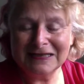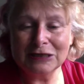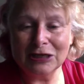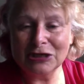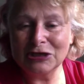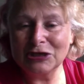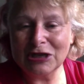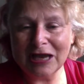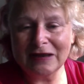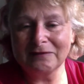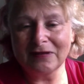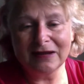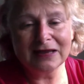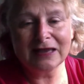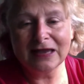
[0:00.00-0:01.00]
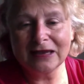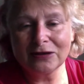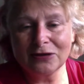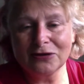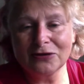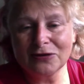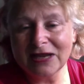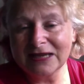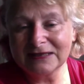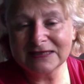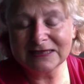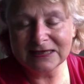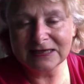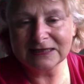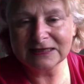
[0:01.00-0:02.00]
Like I can go and
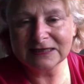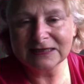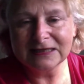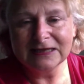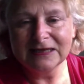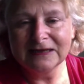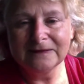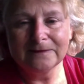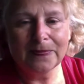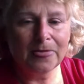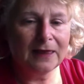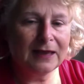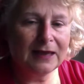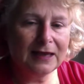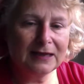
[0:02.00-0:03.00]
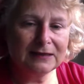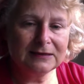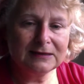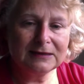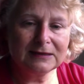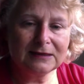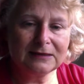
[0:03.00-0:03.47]
sit and